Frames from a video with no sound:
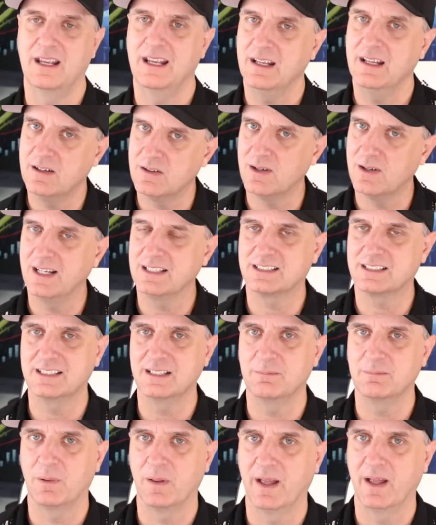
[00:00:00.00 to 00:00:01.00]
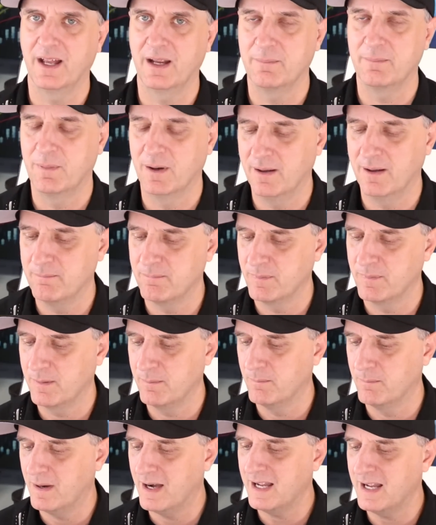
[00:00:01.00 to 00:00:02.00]
interesting play, but
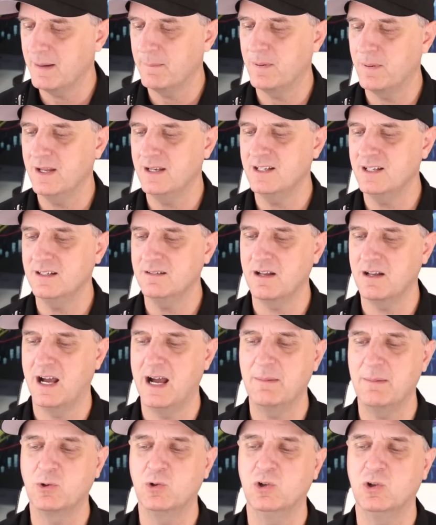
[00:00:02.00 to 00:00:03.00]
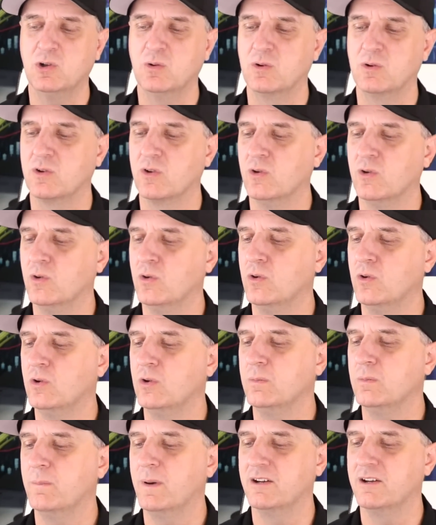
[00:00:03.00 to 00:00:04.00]
my opinion, I'm going with
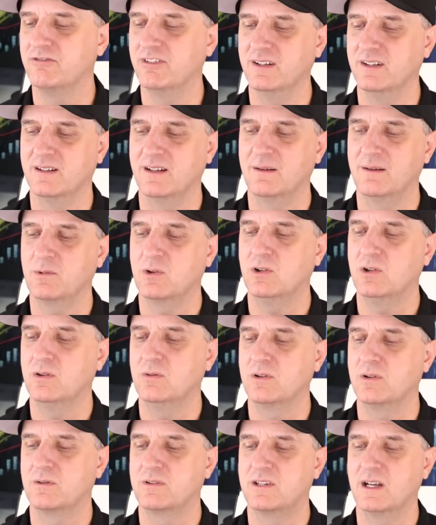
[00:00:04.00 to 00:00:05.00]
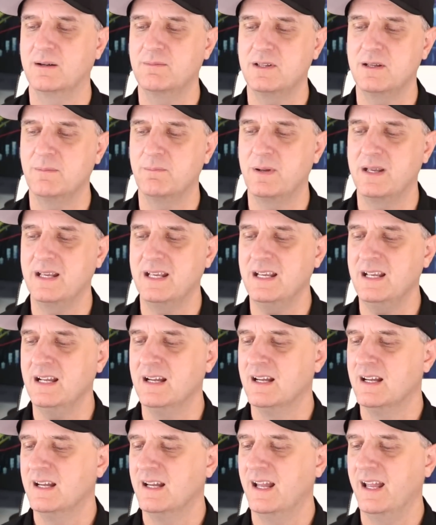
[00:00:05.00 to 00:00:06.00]
old Buffett. I'm going with
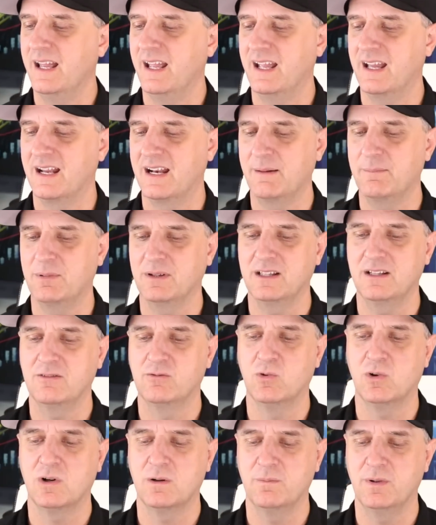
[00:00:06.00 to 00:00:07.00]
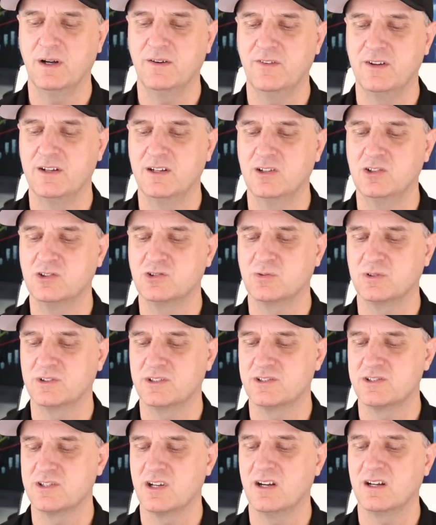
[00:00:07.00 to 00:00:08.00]
WB. And I believe Warren Buffett knows
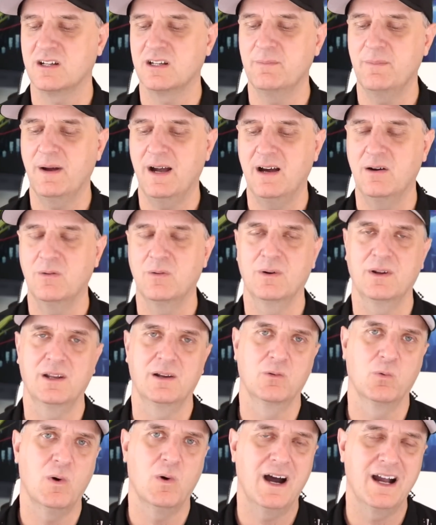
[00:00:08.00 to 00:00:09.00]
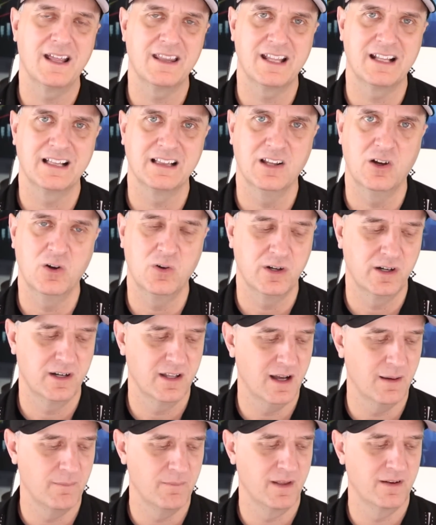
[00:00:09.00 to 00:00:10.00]
what they're talking about and why they
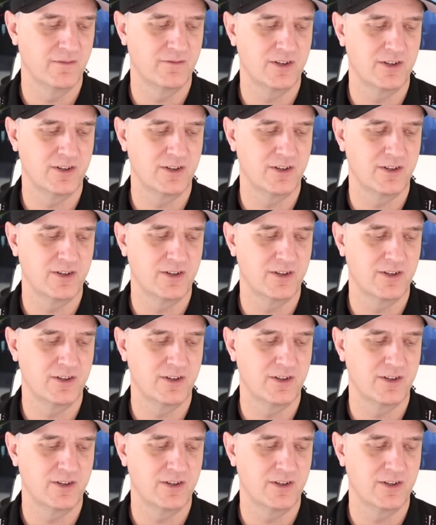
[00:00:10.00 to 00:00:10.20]
loaded up. And